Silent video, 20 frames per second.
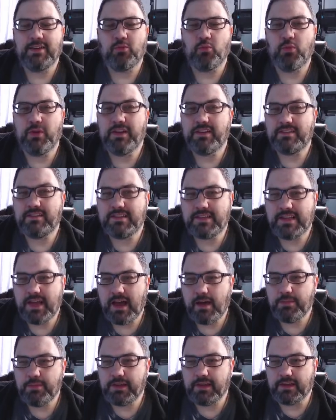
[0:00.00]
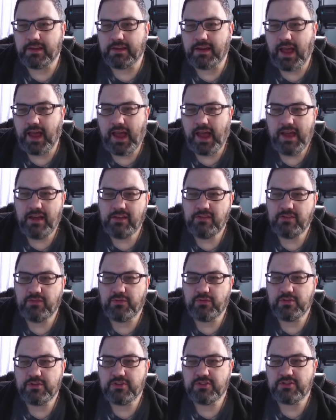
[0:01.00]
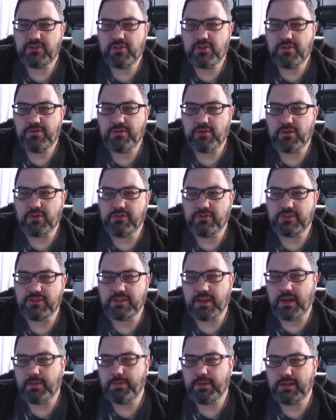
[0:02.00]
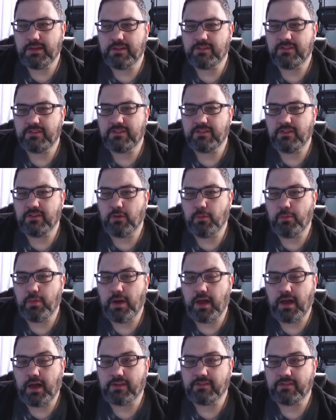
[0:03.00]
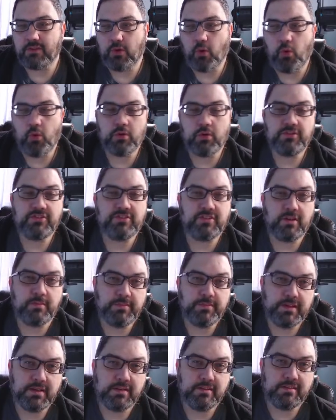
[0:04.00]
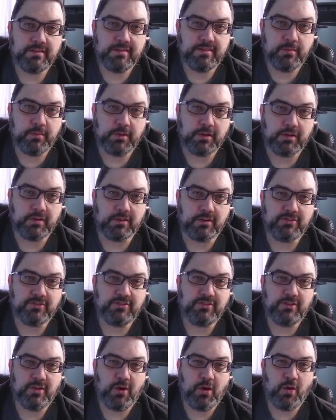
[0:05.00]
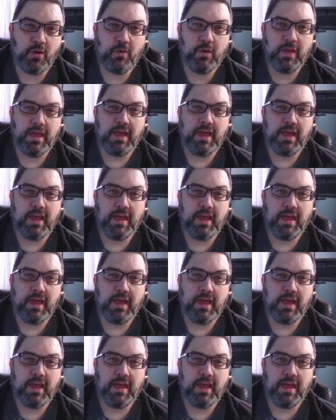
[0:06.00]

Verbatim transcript: with Debian, as for servers, Debian is still best, or something similar. So